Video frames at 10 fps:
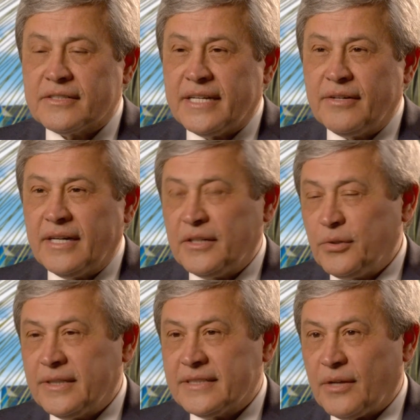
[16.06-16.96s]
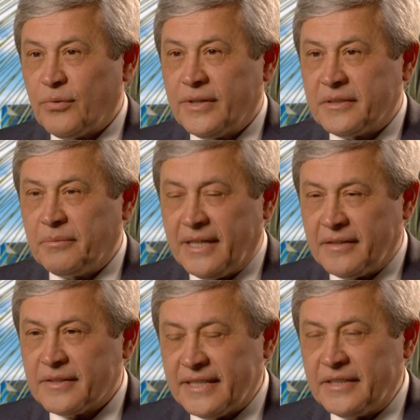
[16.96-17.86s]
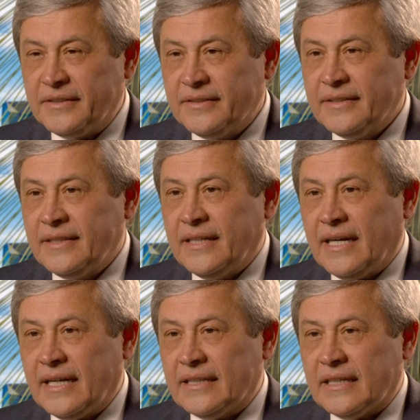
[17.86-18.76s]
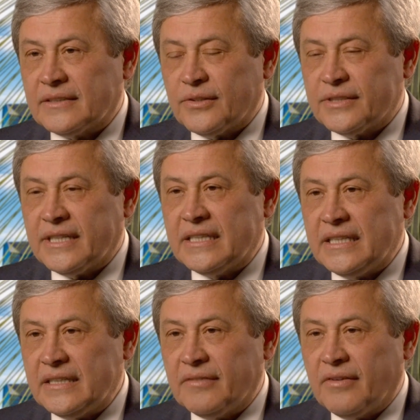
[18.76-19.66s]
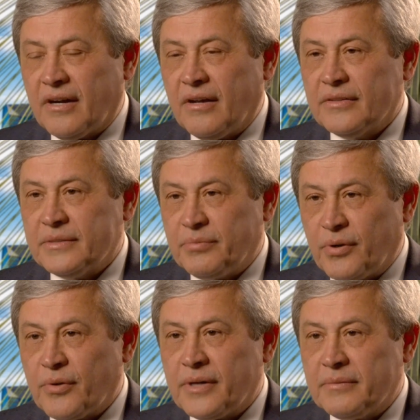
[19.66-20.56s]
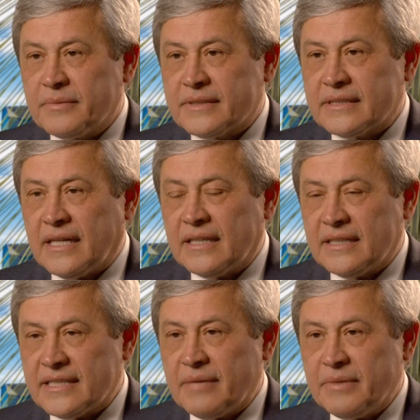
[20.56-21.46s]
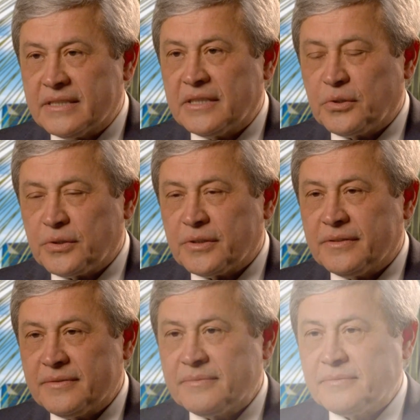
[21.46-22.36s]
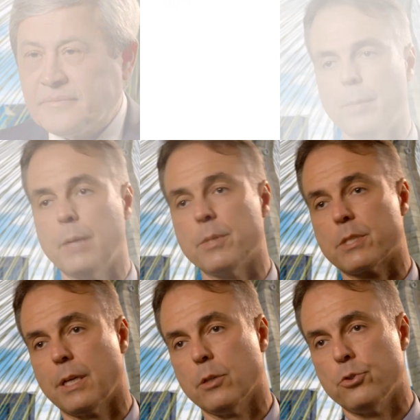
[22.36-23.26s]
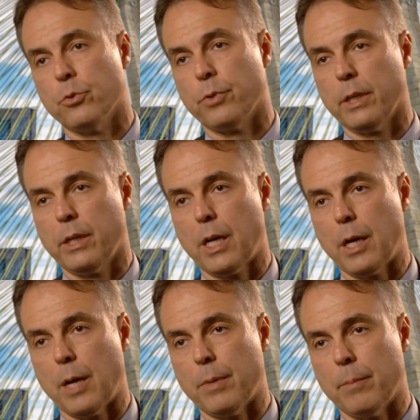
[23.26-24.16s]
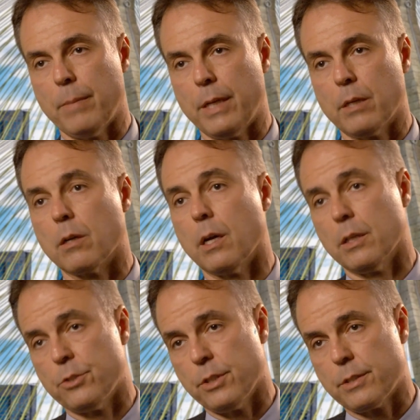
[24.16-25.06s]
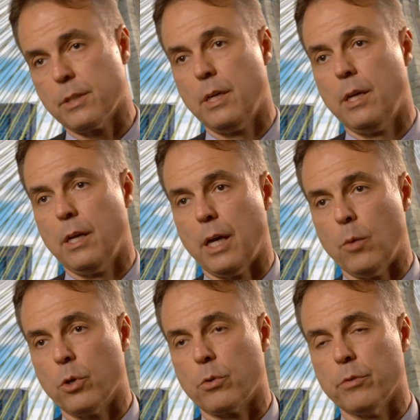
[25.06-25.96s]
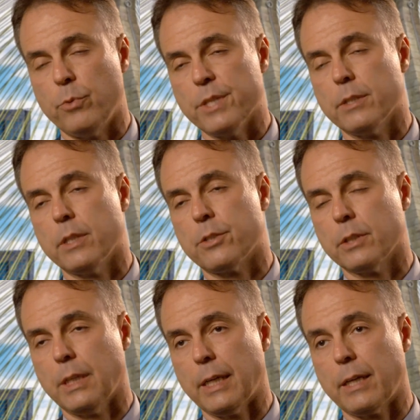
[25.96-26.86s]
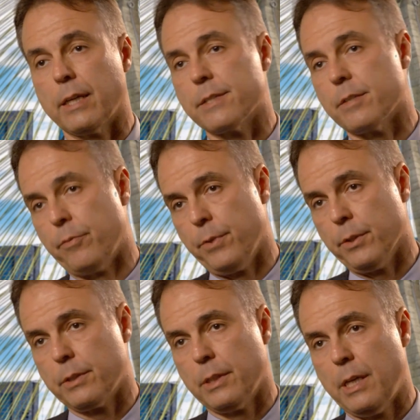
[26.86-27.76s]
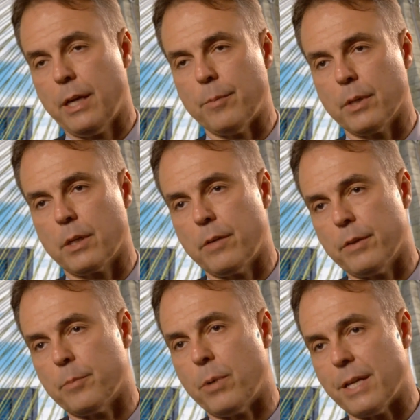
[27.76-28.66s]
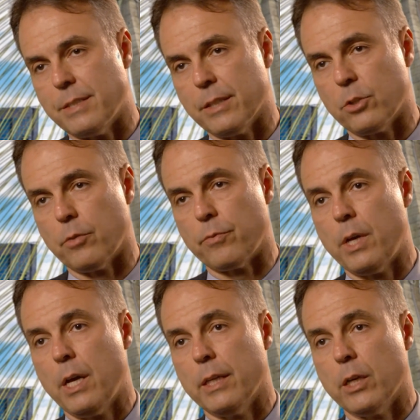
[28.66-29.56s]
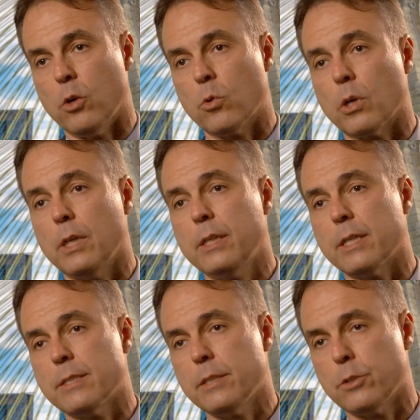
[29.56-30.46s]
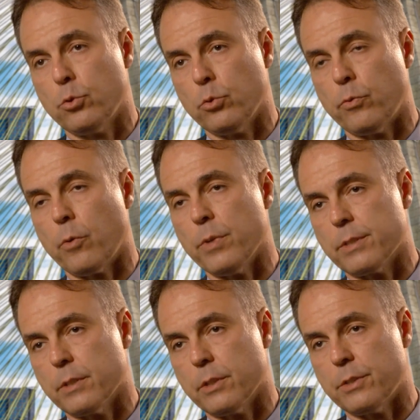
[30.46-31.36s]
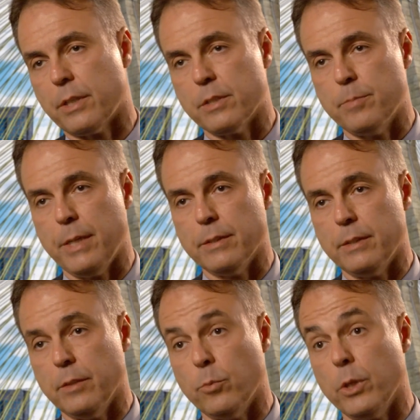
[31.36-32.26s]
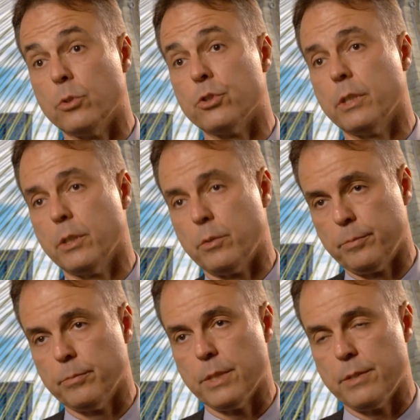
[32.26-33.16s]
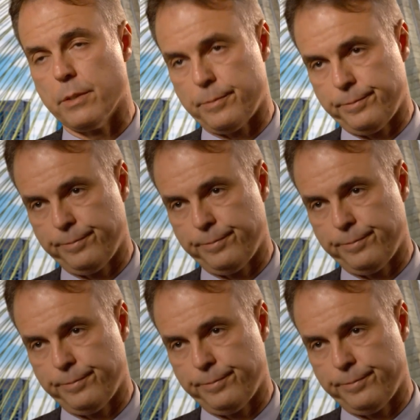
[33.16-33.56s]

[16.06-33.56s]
Center at UT Southwestern Medical Center and Associate Dean of Oncology Programs at the same institution. Uh, my name is Carlos Gil I'm a medical oncologist. I work with research on the lung cancer field. I'm the current president of the Oncoclínicas Institute for Research that is based in Rio de Janeiro, Brazil.